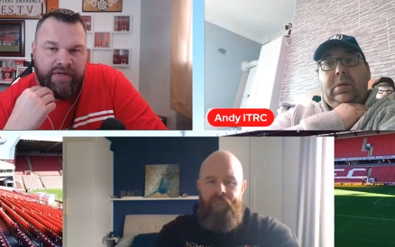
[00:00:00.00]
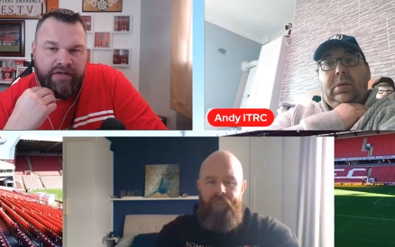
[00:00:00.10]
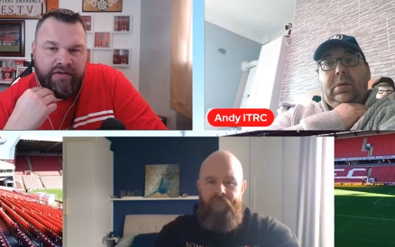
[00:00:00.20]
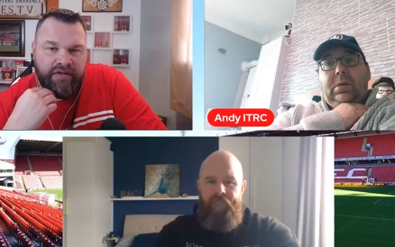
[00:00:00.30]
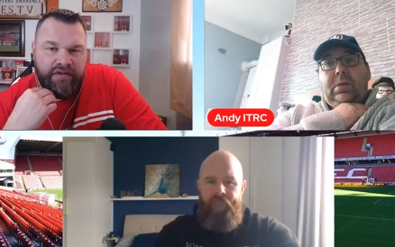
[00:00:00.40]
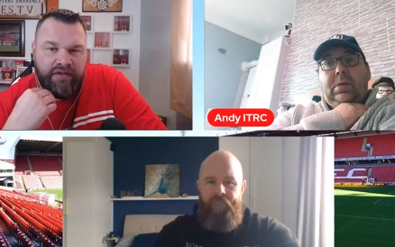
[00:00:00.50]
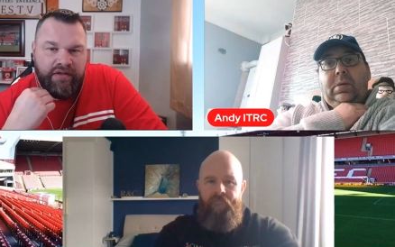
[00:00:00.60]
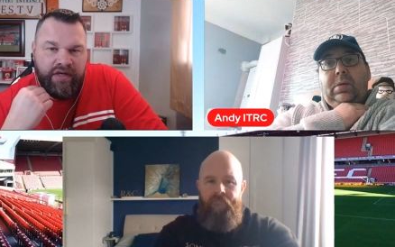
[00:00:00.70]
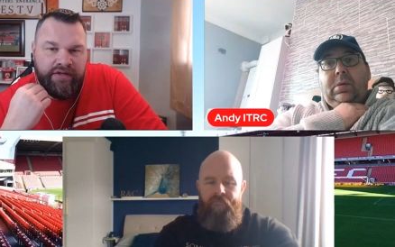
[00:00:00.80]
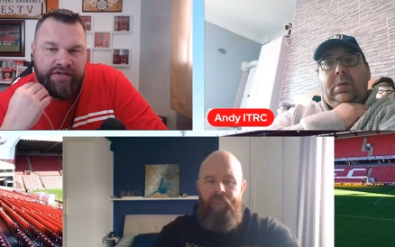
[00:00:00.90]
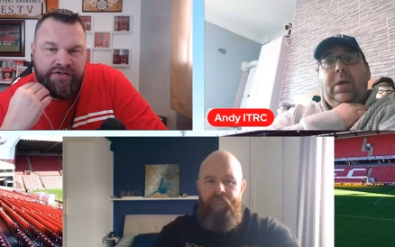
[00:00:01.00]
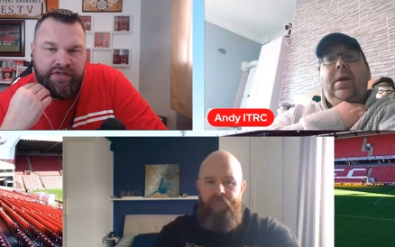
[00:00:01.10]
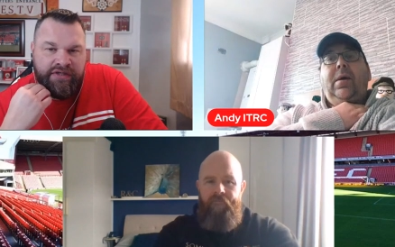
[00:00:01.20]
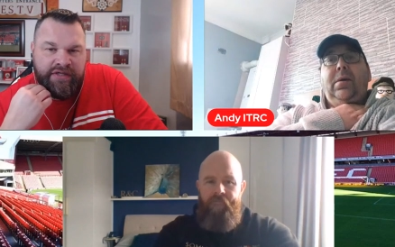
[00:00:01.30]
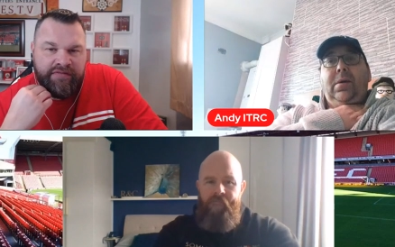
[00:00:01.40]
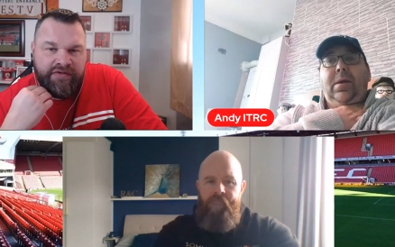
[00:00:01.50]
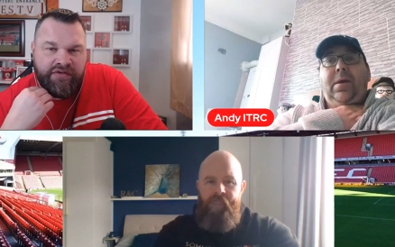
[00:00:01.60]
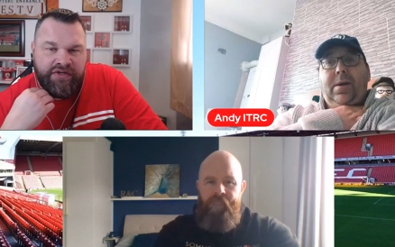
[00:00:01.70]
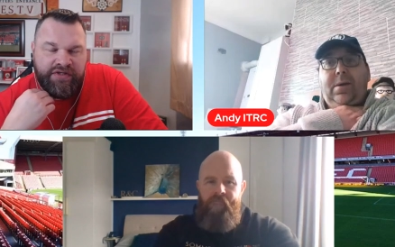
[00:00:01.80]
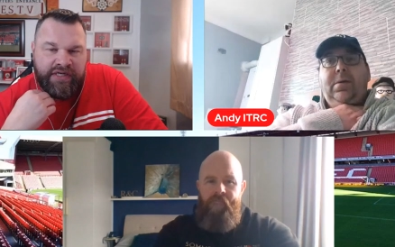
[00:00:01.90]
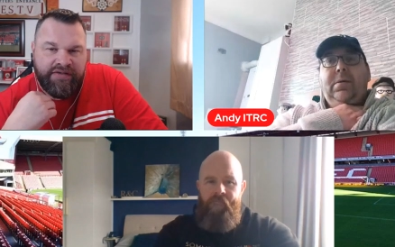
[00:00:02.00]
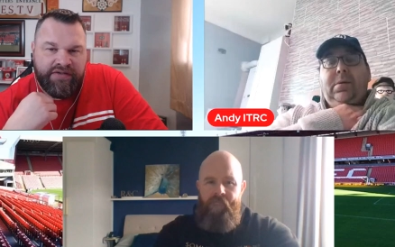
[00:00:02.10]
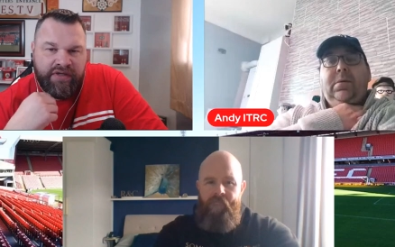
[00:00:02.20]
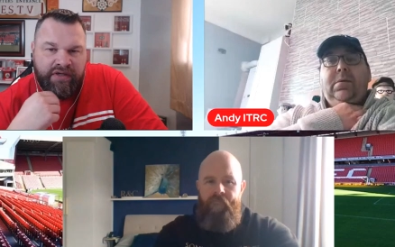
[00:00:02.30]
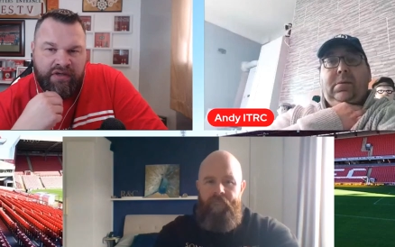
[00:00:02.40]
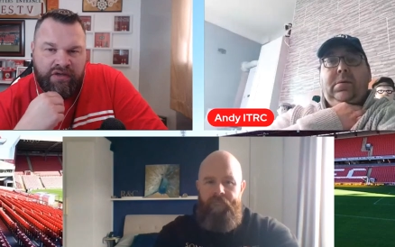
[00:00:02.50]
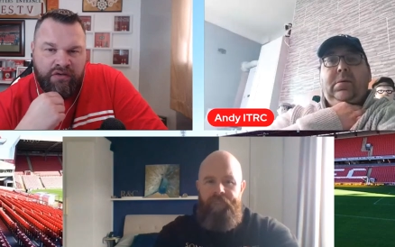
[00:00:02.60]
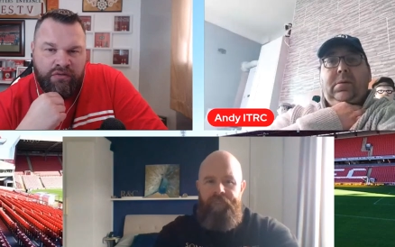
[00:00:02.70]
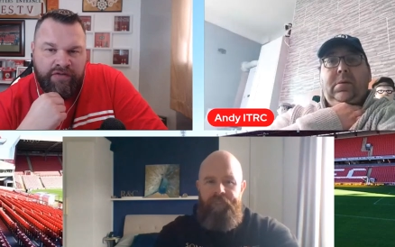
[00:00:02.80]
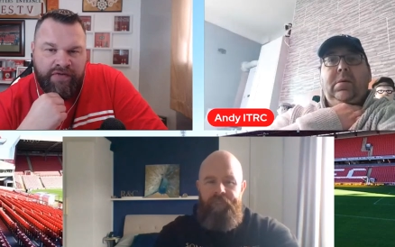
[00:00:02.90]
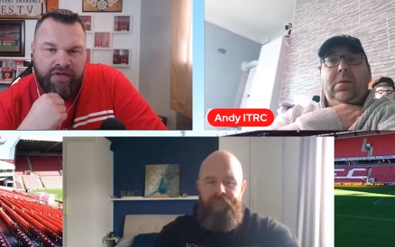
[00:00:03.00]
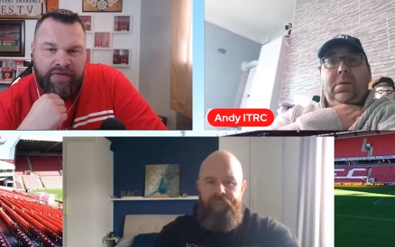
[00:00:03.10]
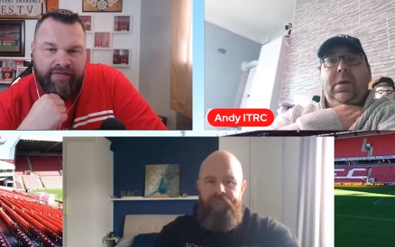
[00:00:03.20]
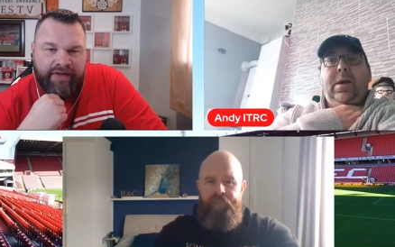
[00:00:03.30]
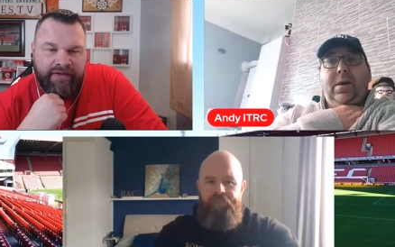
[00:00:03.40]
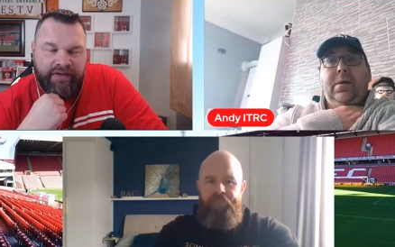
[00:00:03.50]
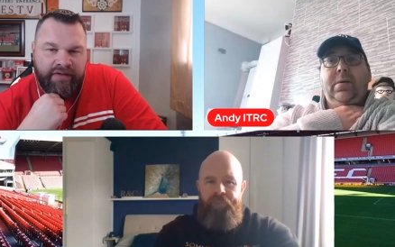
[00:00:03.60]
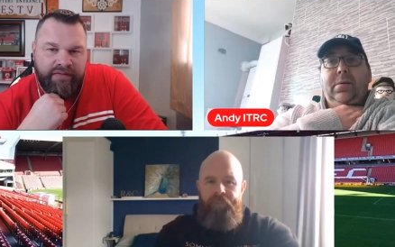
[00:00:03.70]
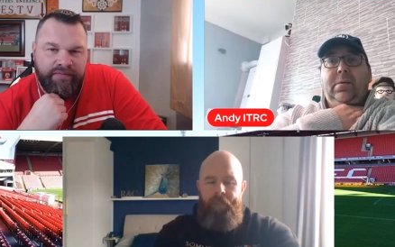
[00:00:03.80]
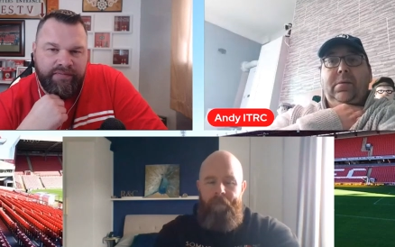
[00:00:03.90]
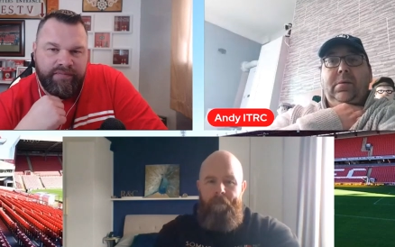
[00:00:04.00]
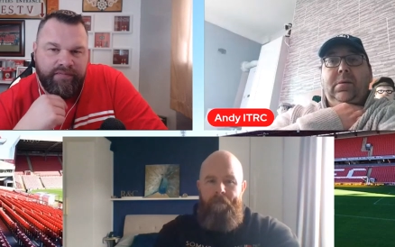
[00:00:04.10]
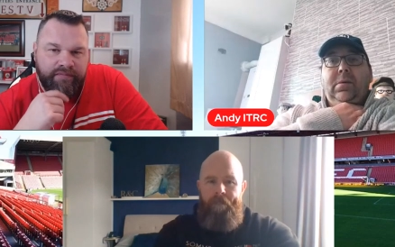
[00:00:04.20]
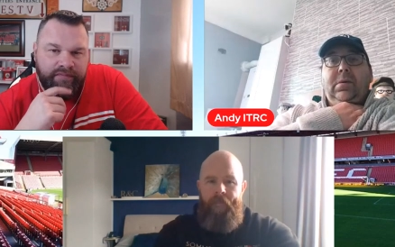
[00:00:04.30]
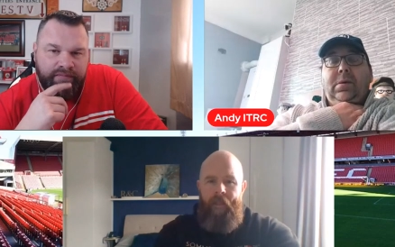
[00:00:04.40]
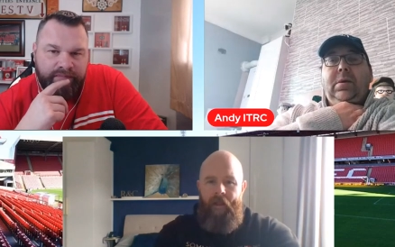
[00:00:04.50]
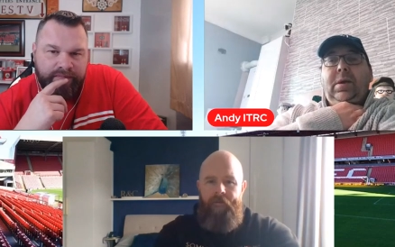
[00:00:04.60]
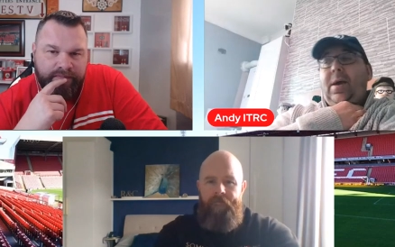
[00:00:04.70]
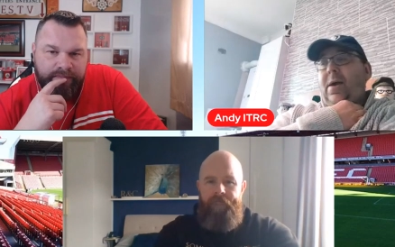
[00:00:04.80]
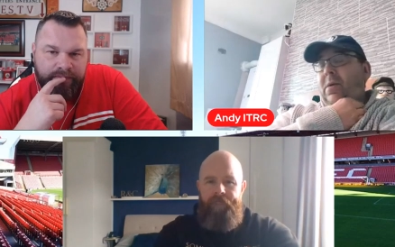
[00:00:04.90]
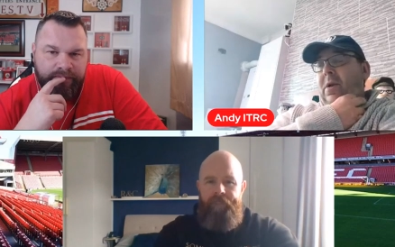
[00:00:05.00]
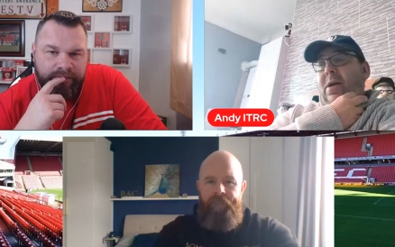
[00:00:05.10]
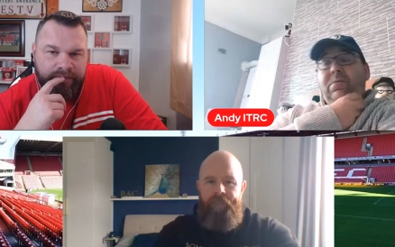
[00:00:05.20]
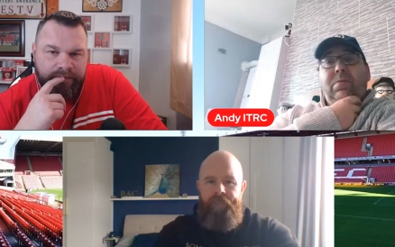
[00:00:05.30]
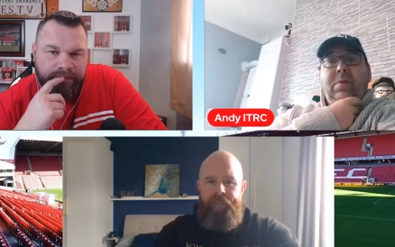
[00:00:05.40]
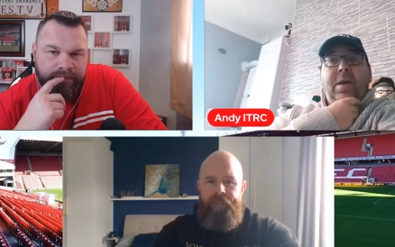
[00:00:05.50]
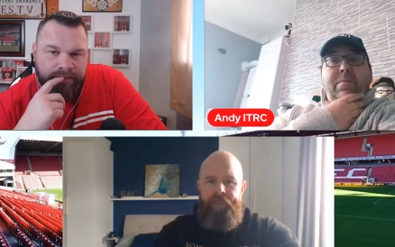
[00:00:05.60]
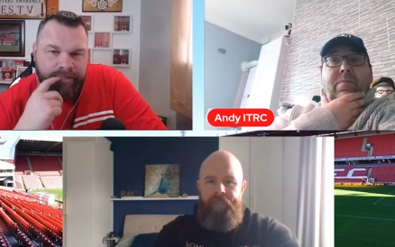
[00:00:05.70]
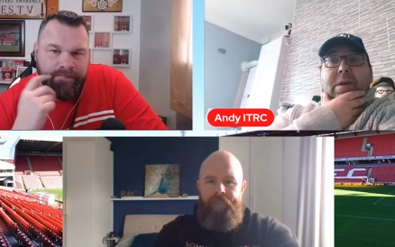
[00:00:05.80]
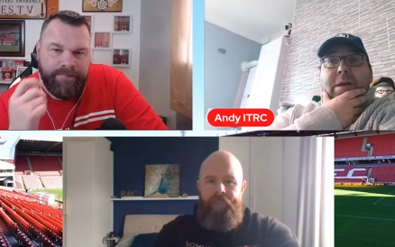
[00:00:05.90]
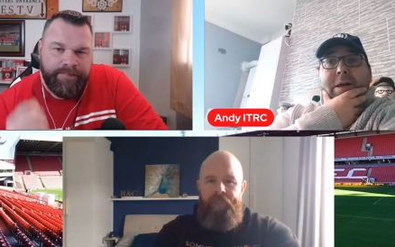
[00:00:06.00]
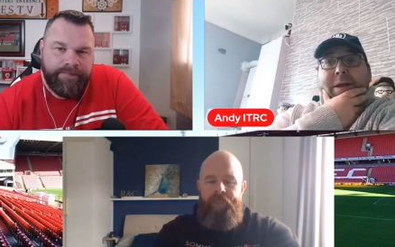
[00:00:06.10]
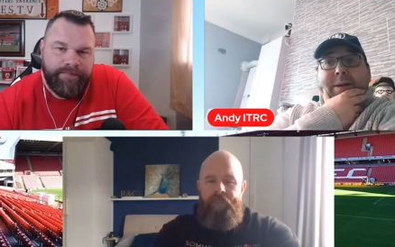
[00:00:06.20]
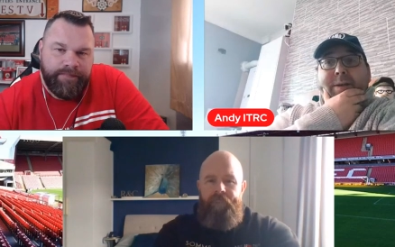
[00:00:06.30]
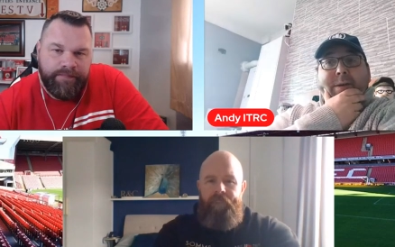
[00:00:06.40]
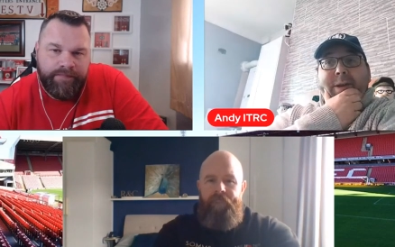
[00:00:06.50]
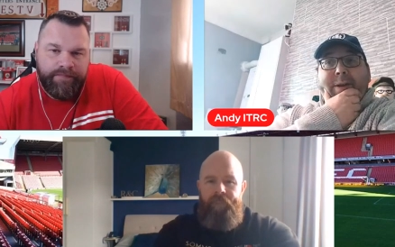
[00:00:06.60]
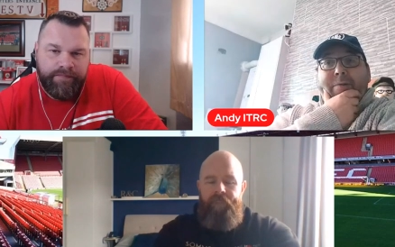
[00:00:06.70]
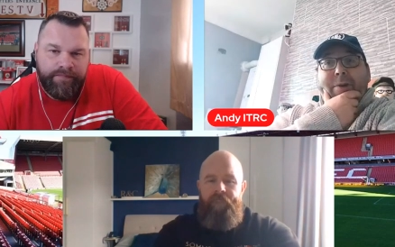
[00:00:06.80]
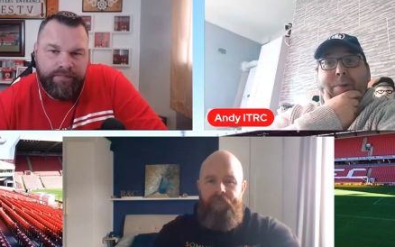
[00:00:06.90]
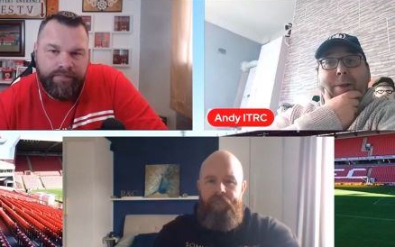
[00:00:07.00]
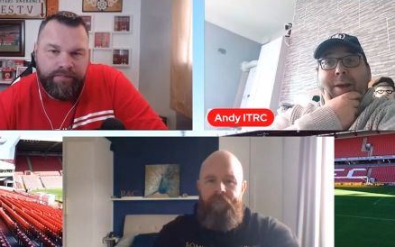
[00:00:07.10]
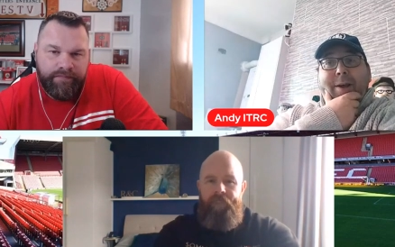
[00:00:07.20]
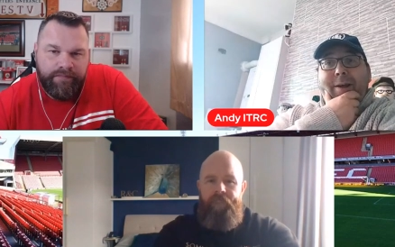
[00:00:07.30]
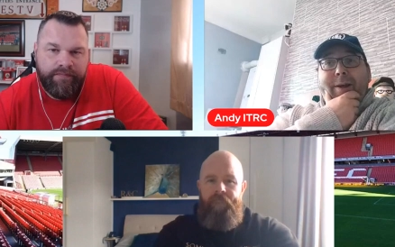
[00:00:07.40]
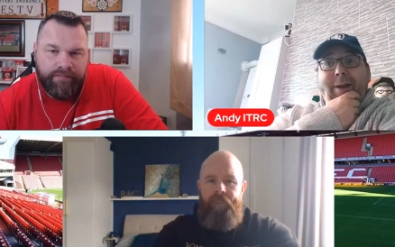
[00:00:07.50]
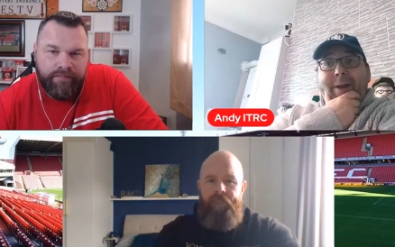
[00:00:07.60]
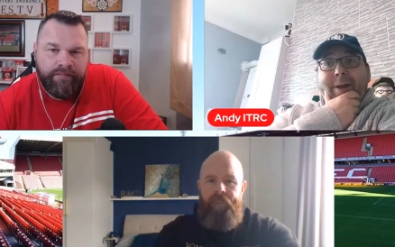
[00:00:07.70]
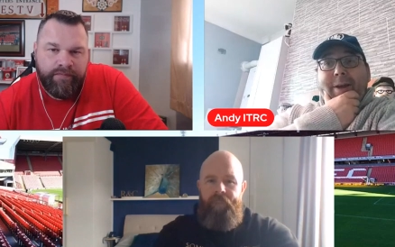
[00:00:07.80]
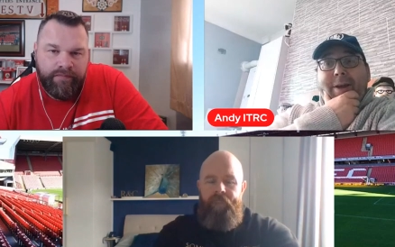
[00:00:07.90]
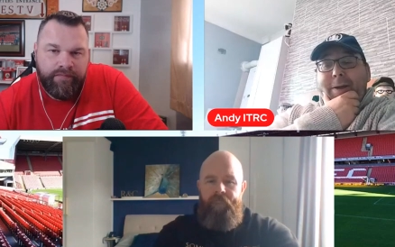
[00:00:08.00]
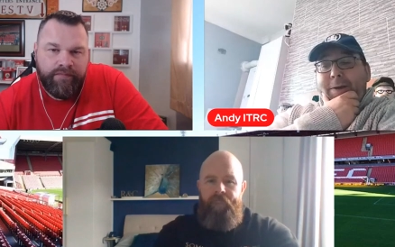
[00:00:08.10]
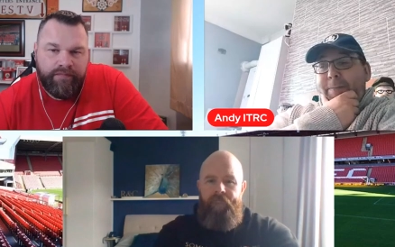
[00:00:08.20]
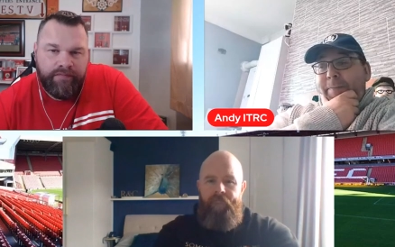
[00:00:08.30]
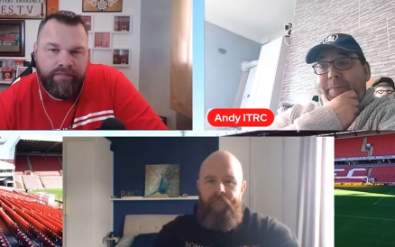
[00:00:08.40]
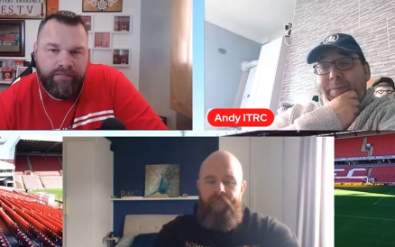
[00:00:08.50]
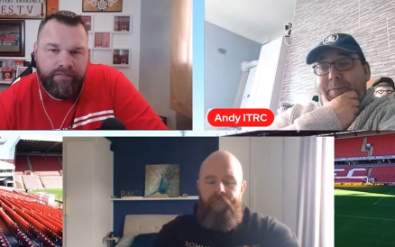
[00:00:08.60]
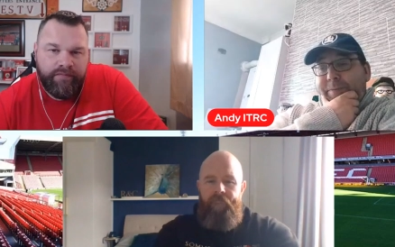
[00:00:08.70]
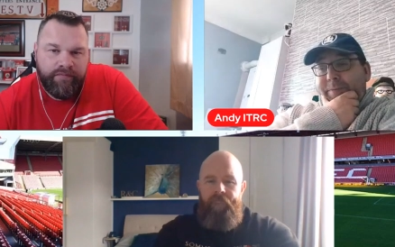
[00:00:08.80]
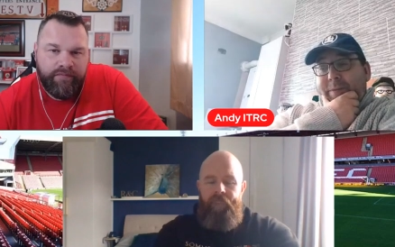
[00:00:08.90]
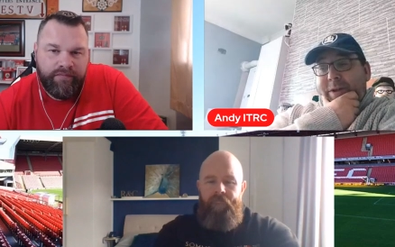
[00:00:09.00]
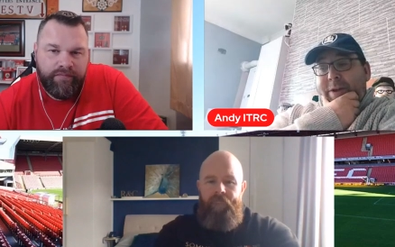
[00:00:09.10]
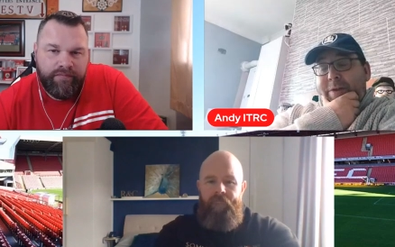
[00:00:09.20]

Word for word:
Speaker 1: in and he's, yeah, he yeah. his chance. I, I, don't know what you think about yeah. that, Andy.
Speaker 2: Yeah, no, yeah, I, I, would agree with that. Hmm. Um, I,